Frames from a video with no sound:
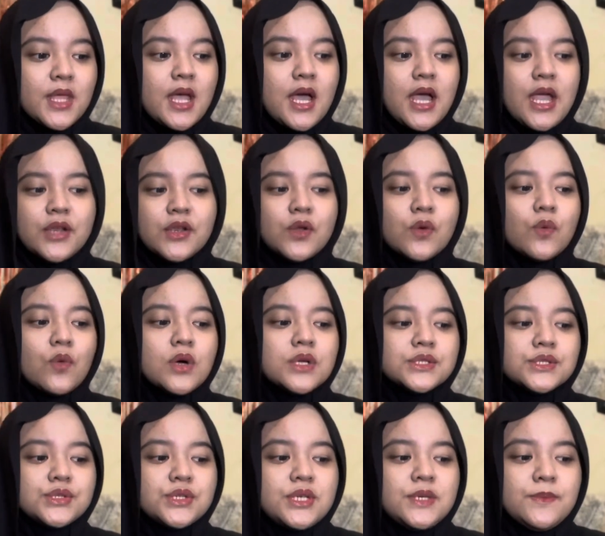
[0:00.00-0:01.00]
I don't
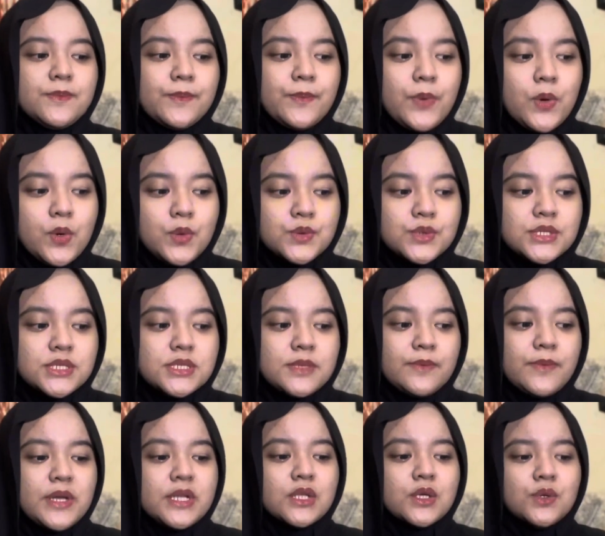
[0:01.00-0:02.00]
want to impose,
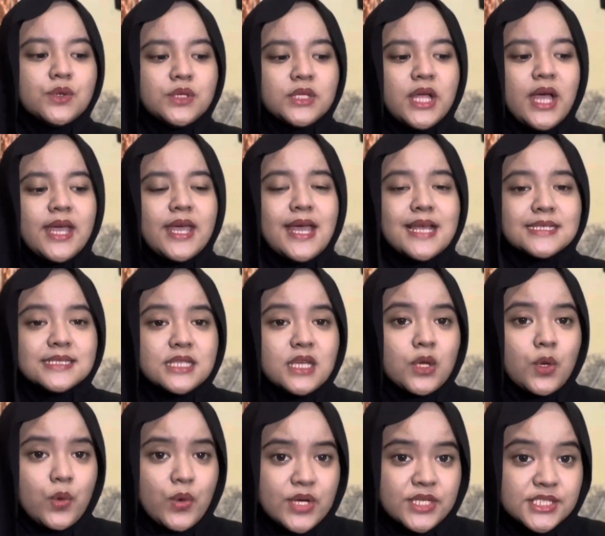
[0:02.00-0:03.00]
but could I ask a
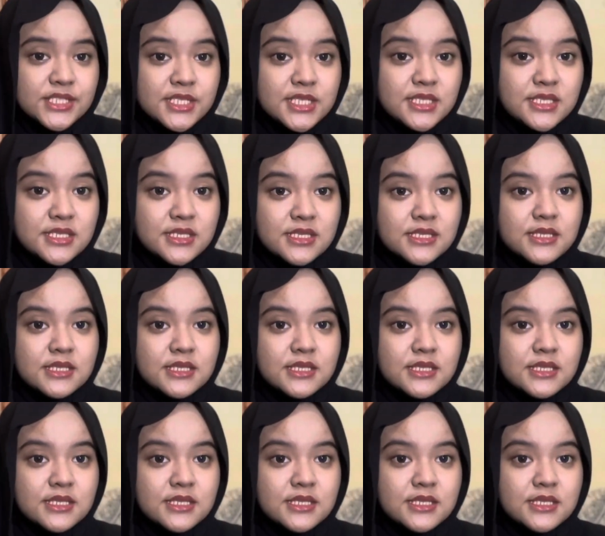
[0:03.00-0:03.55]
question?